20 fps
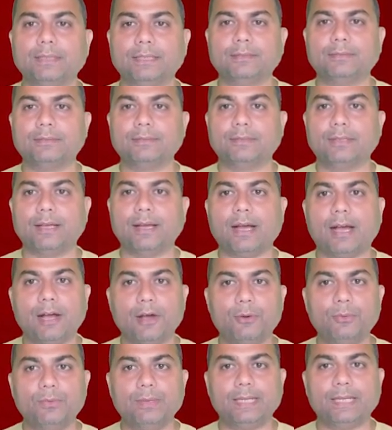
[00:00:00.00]
means
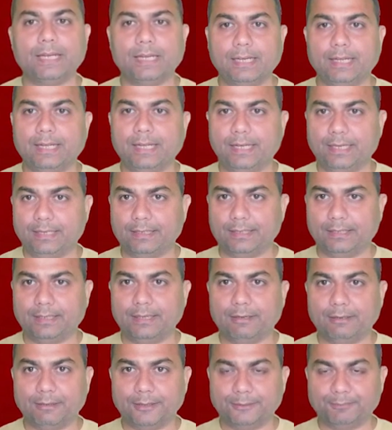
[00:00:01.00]
how we can get
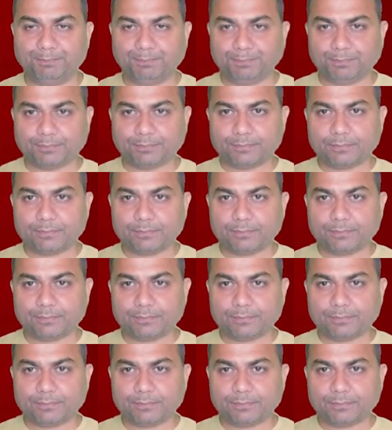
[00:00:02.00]
a